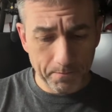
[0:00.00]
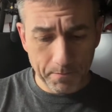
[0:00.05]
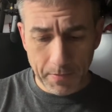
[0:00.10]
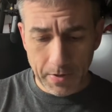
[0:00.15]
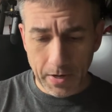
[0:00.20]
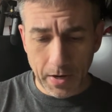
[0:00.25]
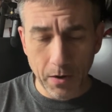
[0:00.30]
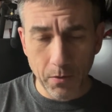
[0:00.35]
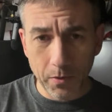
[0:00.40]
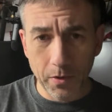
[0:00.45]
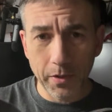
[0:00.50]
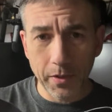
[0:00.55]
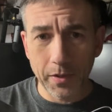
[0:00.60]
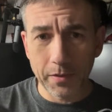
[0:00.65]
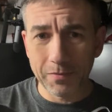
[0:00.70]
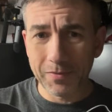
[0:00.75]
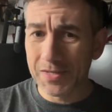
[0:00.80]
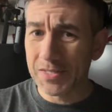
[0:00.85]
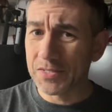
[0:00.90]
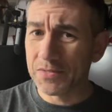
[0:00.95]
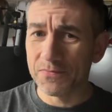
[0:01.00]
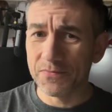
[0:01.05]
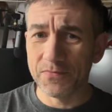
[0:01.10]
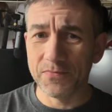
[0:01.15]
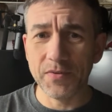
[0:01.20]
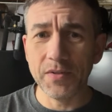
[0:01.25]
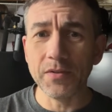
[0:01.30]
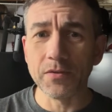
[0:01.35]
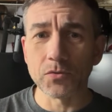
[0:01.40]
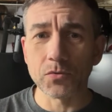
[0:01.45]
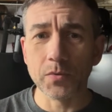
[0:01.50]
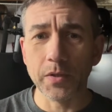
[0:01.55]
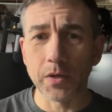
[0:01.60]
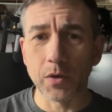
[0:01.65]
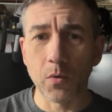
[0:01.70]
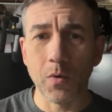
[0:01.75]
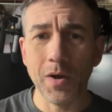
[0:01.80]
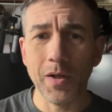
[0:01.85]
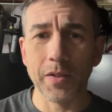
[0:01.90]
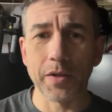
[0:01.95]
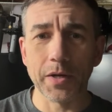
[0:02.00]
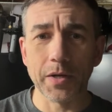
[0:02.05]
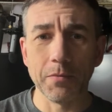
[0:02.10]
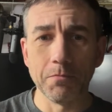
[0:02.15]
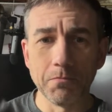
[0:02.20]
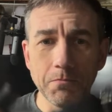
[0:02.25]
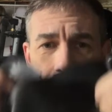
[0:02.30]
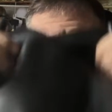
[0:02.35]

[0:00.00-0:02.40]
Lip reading: Man, this feels really quality.